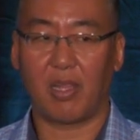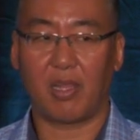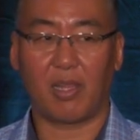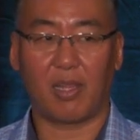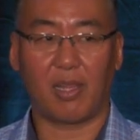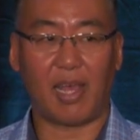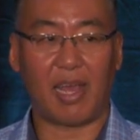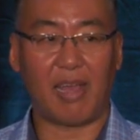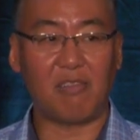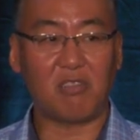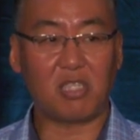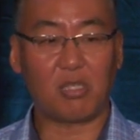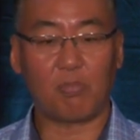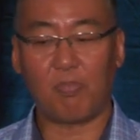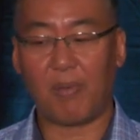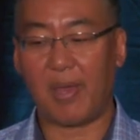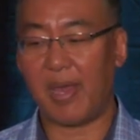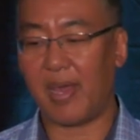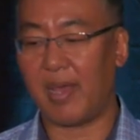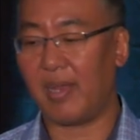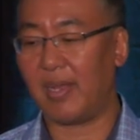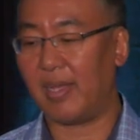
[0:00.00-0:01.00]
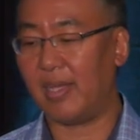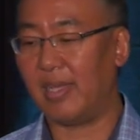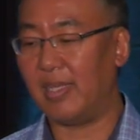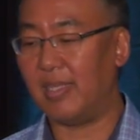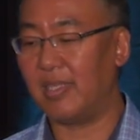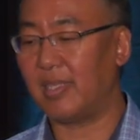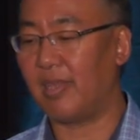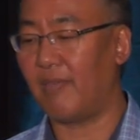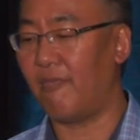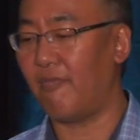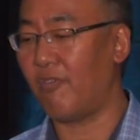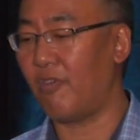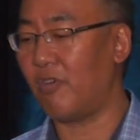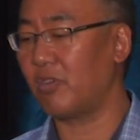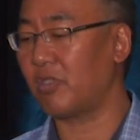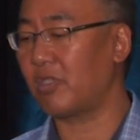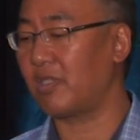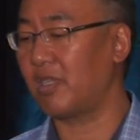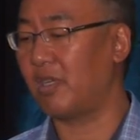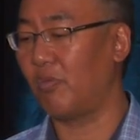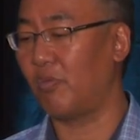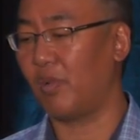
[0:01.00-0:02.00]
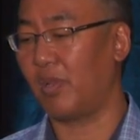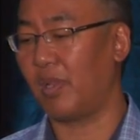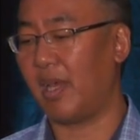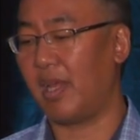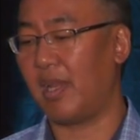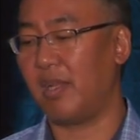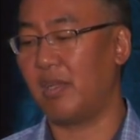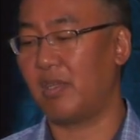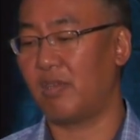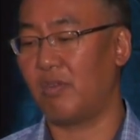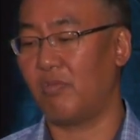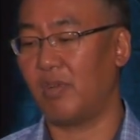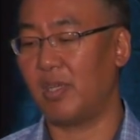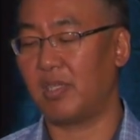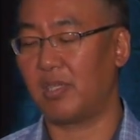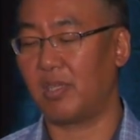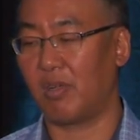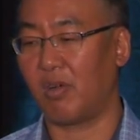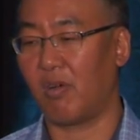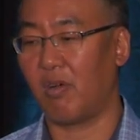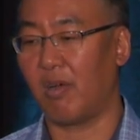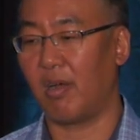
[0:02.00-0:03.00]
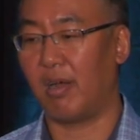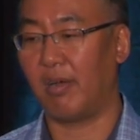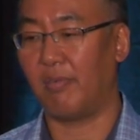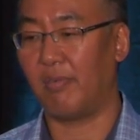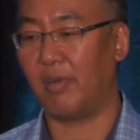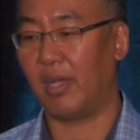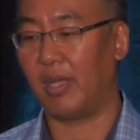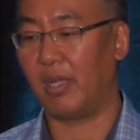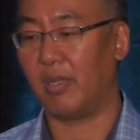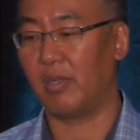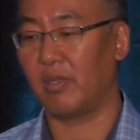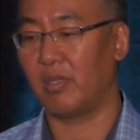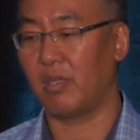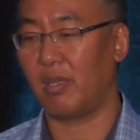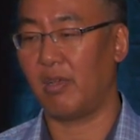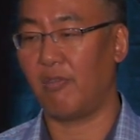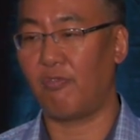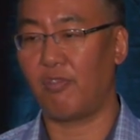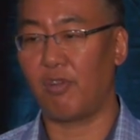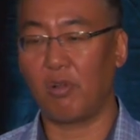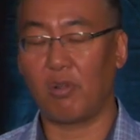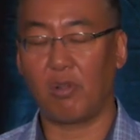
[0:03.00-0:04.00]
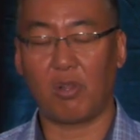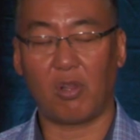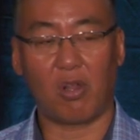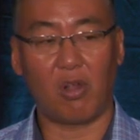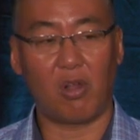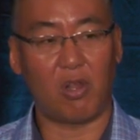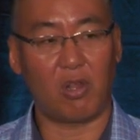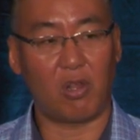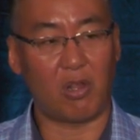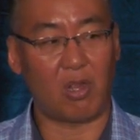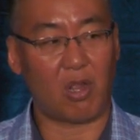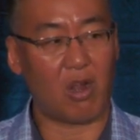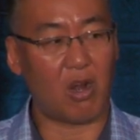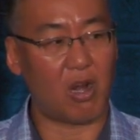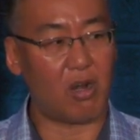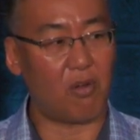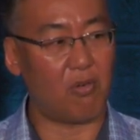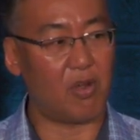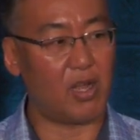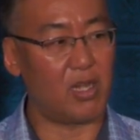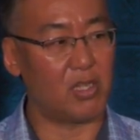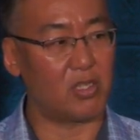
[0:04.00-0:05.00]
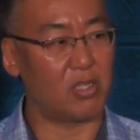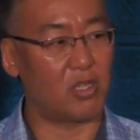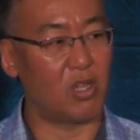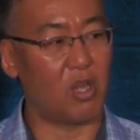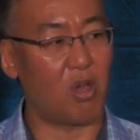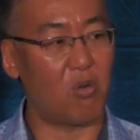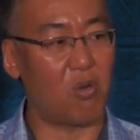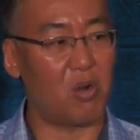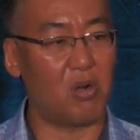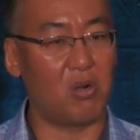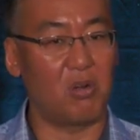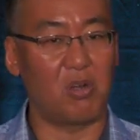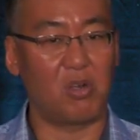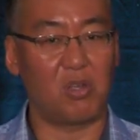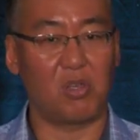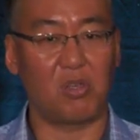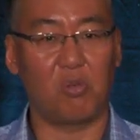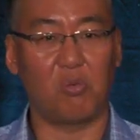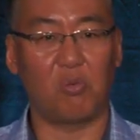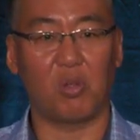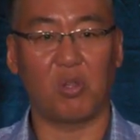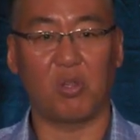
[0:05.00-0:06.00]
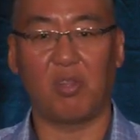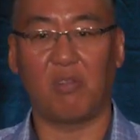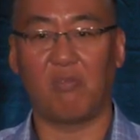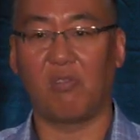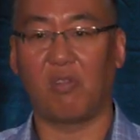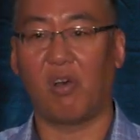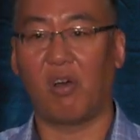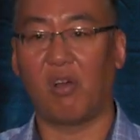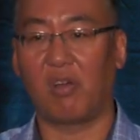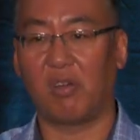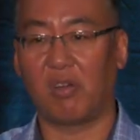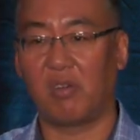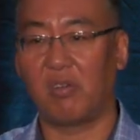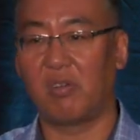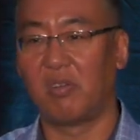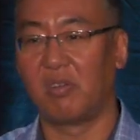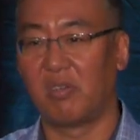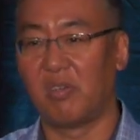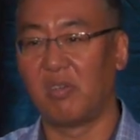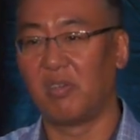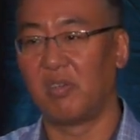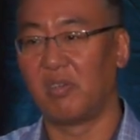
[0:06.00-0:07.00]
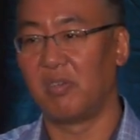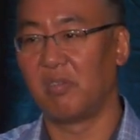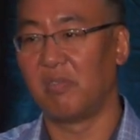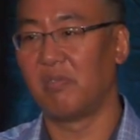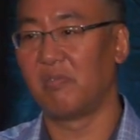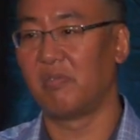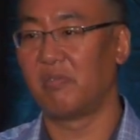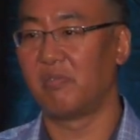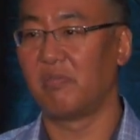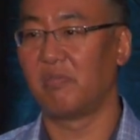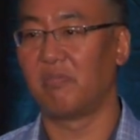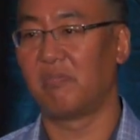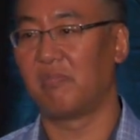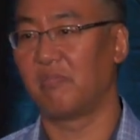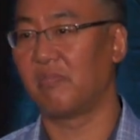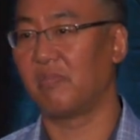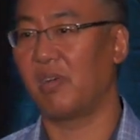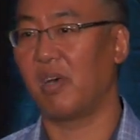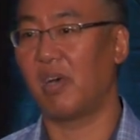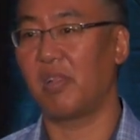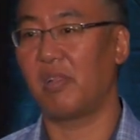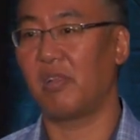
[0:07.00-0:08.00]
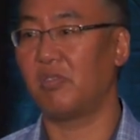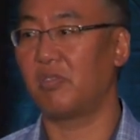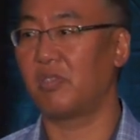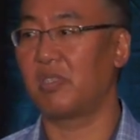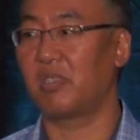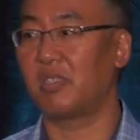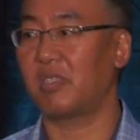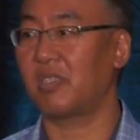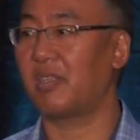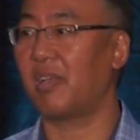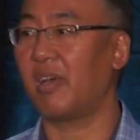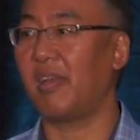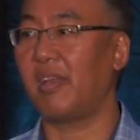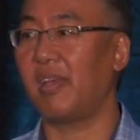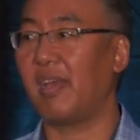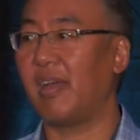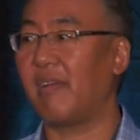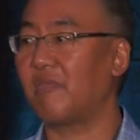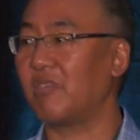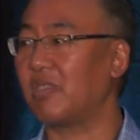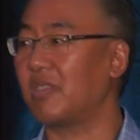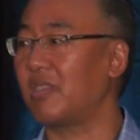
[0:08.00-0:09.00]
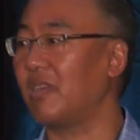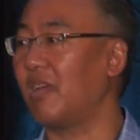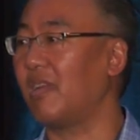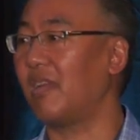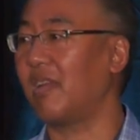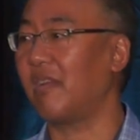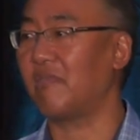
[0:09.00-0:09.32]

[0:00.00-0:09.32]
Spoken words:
lifespan is inversely related to resting heart rate. If your heart rate is lower, you will live longer. There's study after study